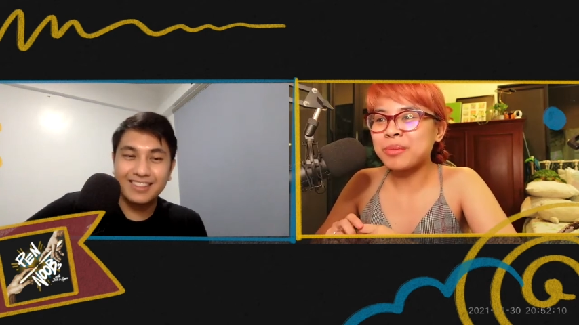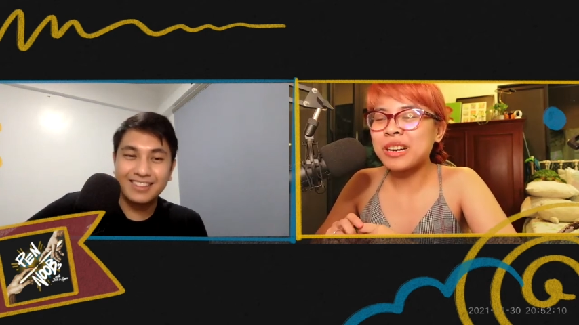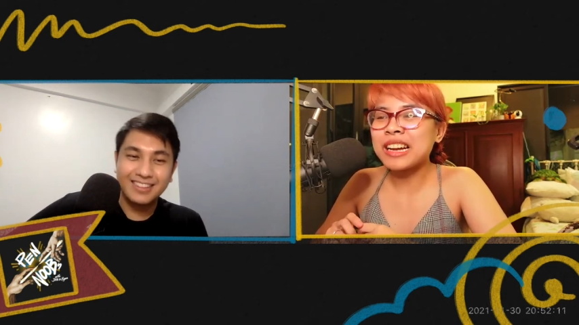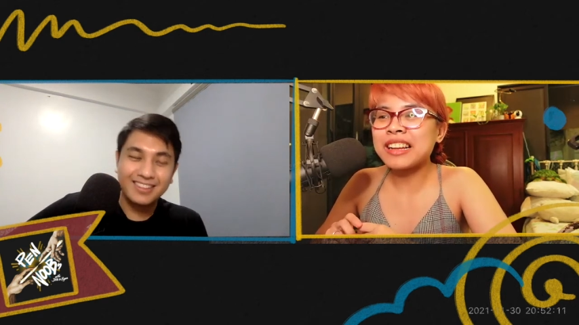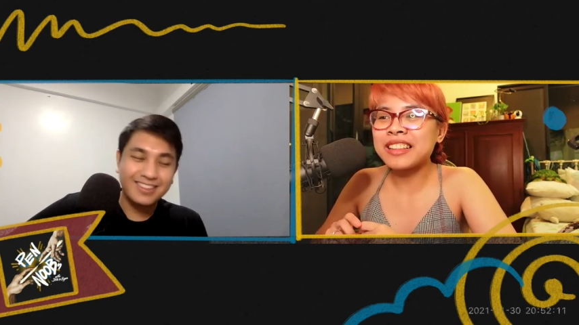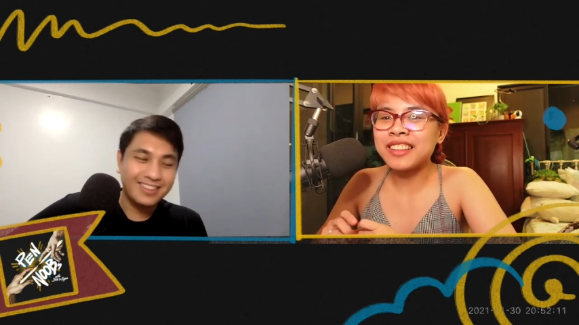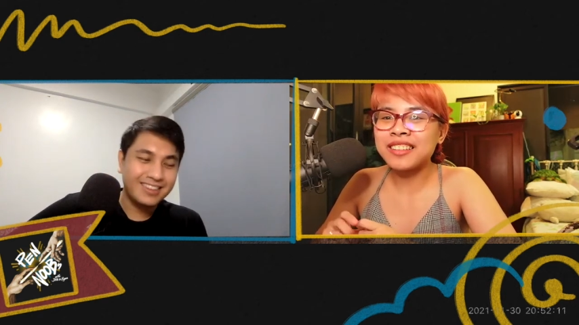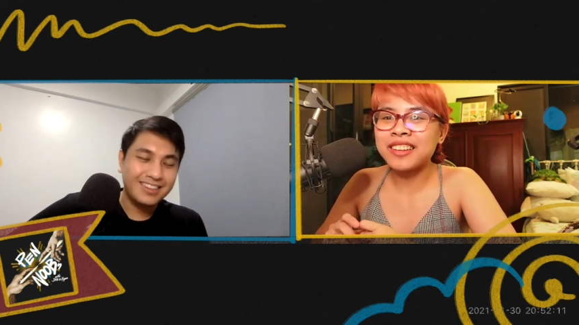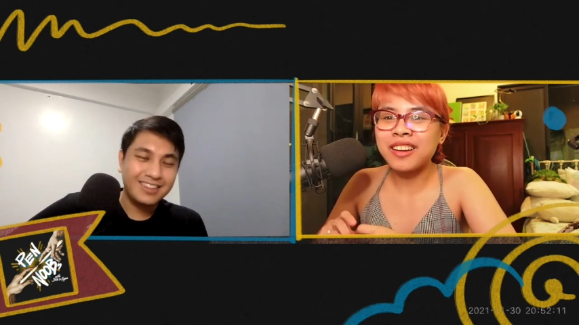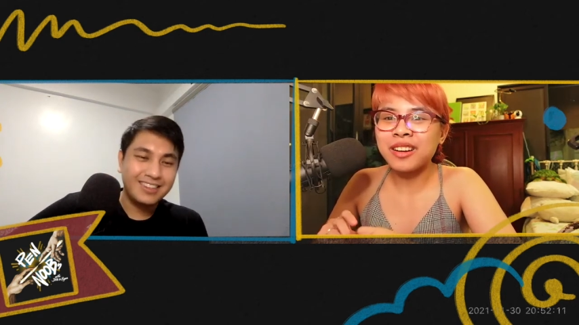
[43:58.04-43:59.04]
Speaker 1: brand,
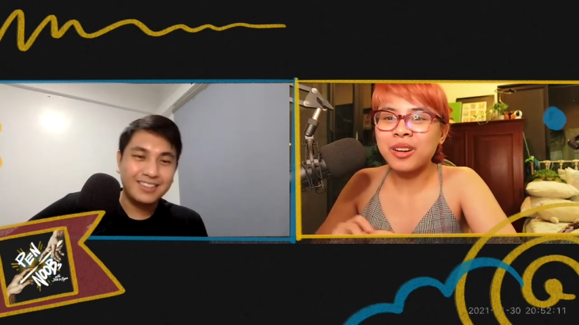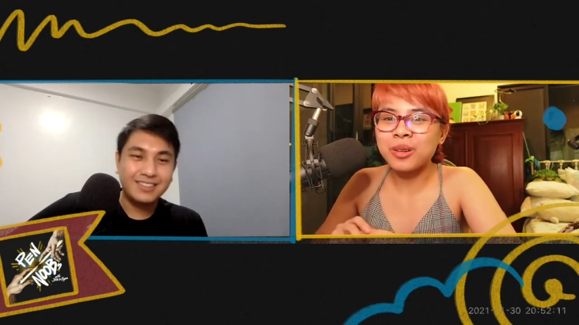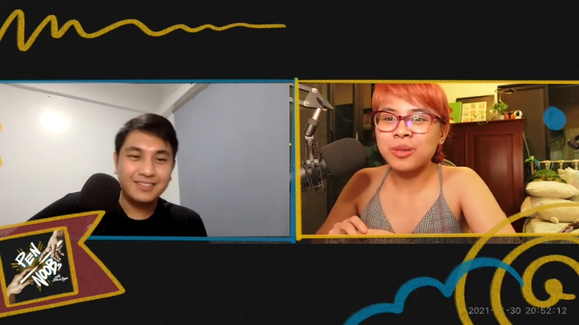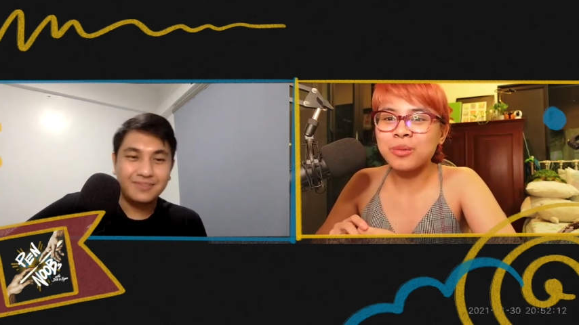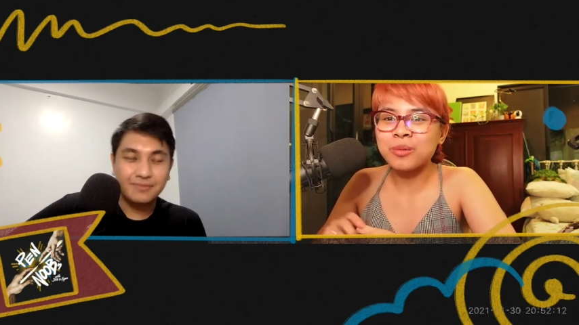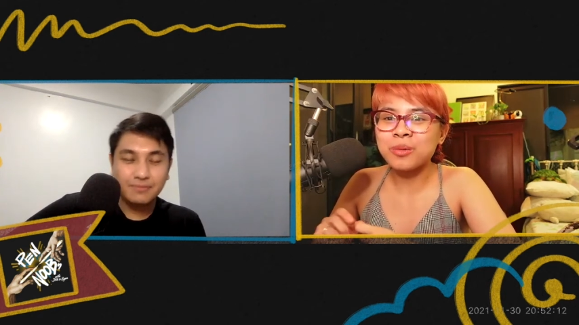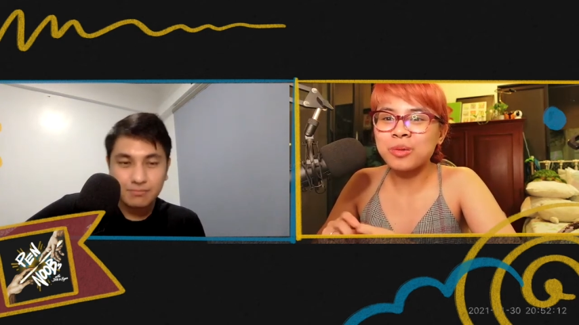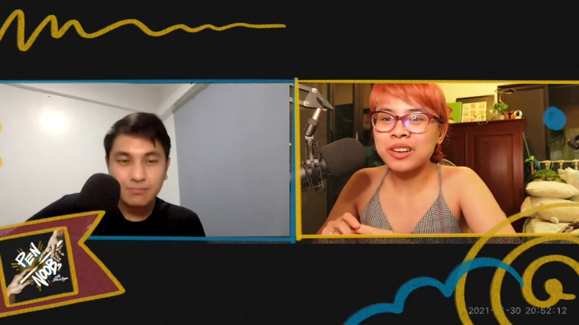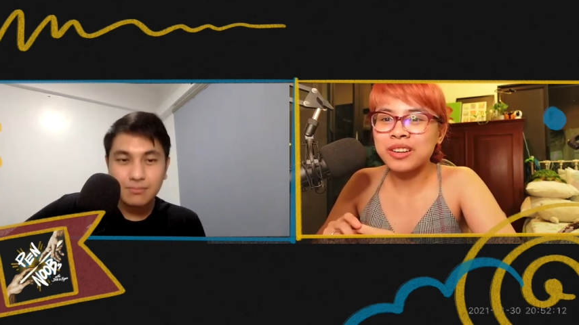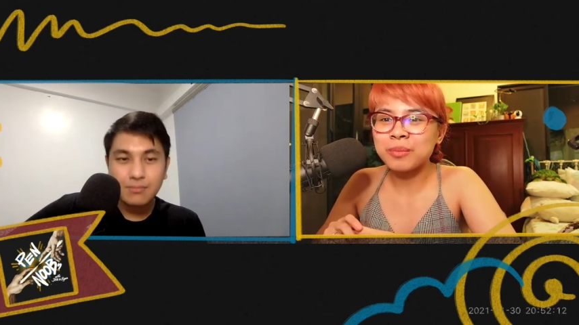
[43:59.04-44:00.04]
uh,
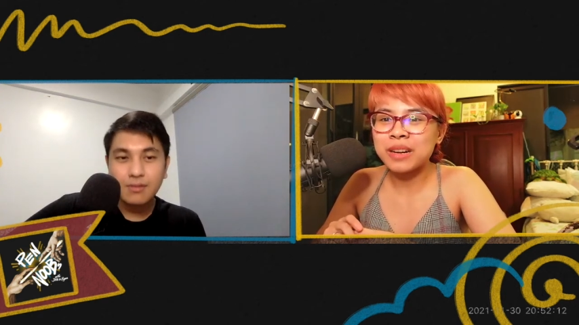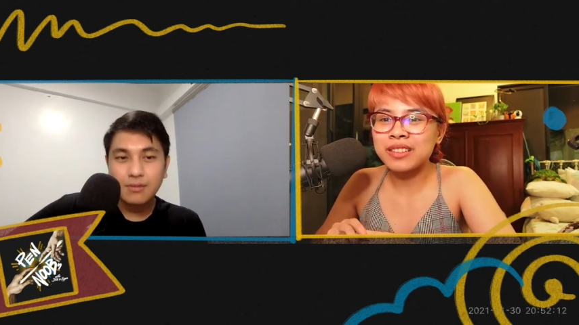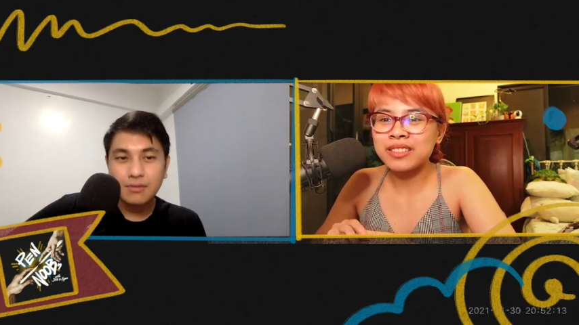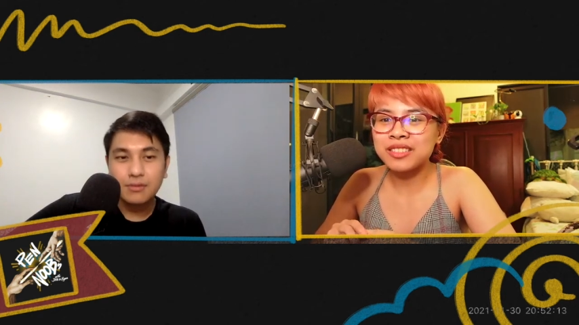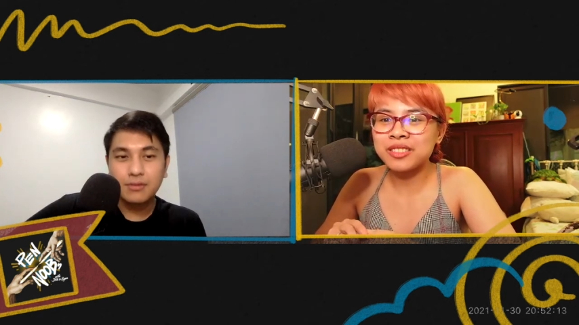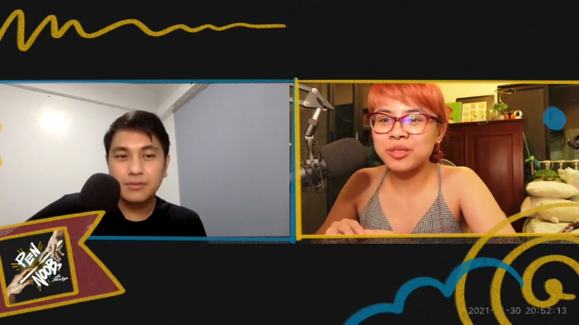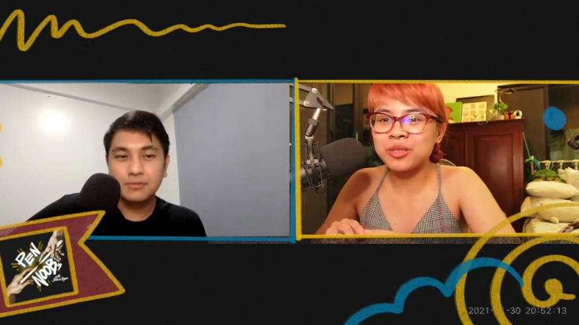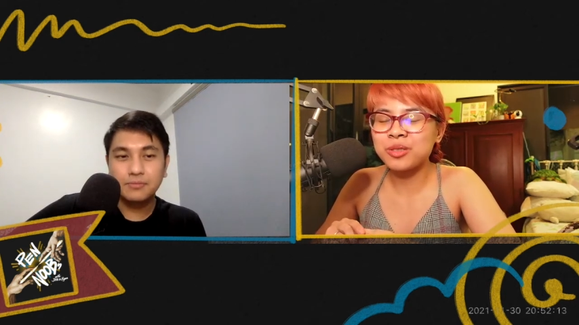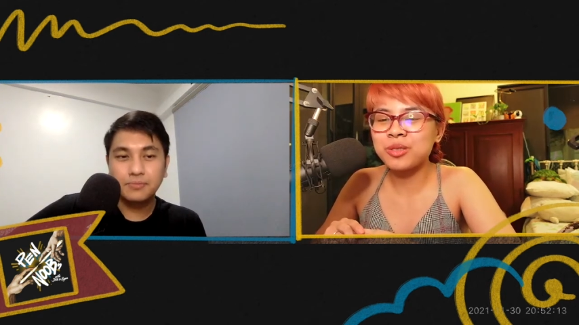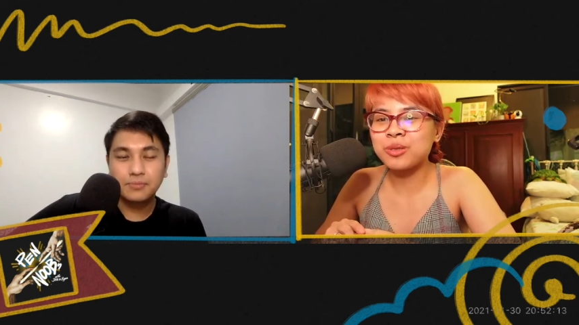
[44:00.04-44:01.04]
we're bound
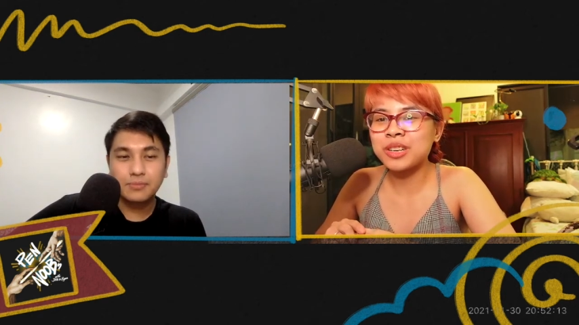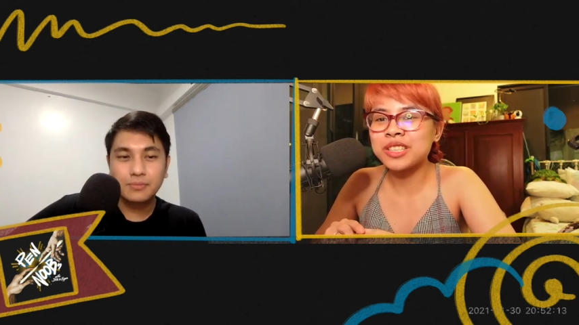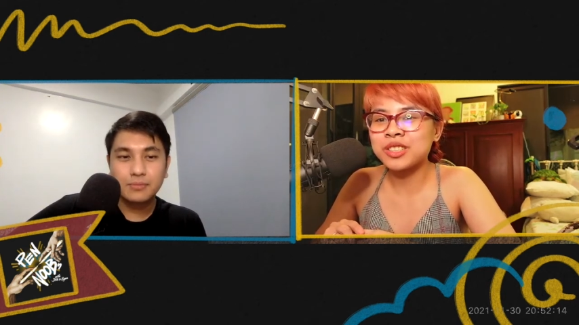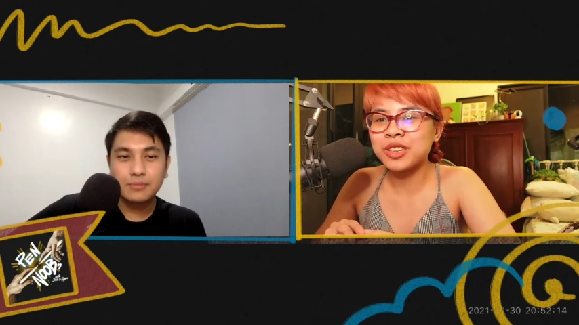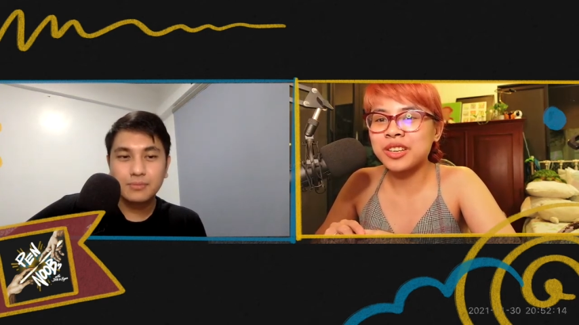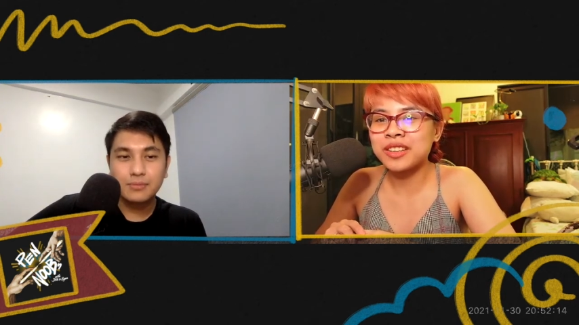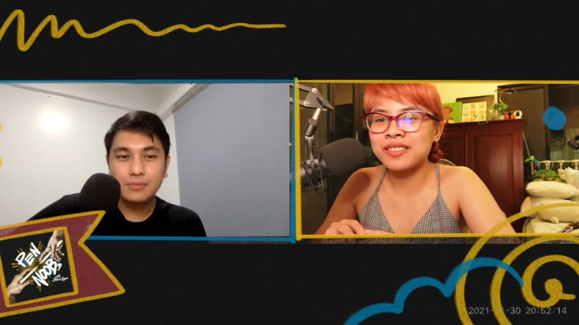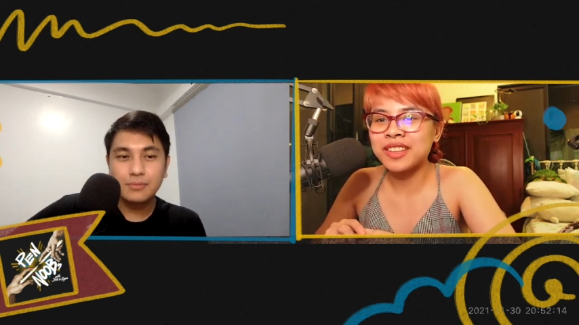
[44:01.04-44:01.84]
to question